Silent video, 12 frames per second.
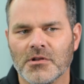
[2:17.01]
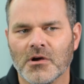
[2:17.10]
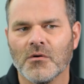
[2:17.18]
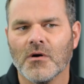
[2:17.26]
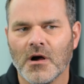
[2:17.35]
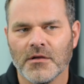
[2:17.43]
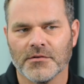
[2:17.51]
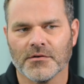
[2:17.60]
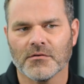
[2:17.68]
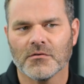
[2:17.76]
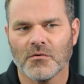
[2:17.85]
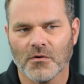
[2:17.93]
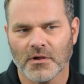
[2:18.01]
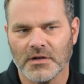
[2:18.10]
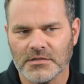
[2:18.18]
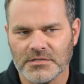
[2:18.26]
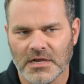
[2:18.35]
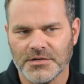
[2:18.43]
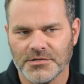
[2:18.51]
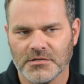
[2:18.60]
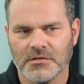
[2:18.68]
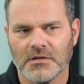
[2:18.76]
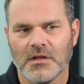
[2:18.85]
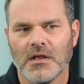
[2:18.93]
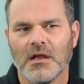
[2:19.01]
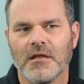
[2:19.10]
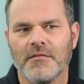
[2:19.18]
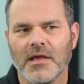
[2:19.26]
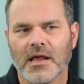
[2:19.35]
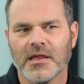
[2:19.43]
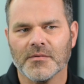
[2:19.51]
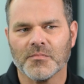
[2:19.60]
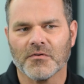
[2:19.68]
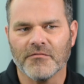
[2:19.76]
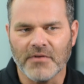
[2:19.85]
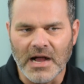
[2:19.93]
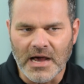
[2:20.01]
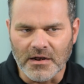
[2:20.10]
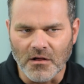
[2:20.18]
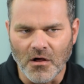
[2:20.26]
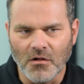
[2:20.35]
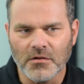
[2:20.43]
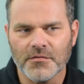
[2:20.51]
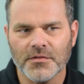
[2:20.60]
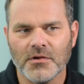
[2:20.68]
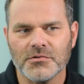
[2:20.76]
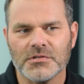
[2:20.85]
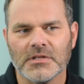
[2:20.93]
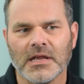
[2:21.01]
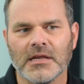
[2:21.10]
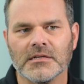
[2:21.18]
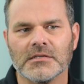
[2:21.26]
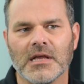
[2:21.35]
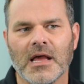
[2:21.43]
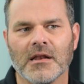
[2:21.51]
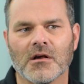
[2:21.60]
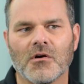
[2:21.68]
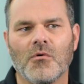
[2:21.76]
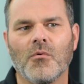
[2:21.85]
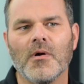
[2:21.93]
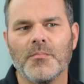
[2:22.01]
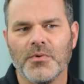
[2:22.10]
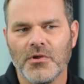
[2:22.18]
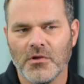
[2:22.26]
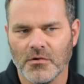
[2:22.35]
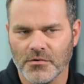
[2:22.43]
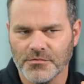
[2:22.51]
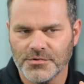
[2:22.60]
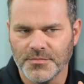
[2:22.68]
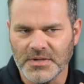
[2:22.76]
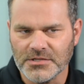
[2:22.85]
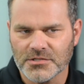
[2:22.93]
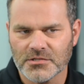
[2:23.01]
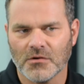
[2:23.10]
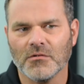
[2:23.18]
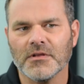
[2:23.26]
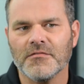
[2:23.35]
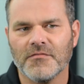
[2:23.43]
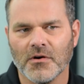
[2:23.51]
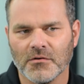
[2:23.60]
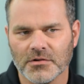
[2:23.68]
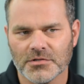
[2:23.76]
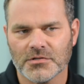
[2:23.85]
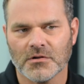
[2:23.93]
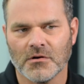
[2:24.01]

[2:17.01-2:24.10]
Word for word: no other organization that can provide all of those things and equip you to be solely focused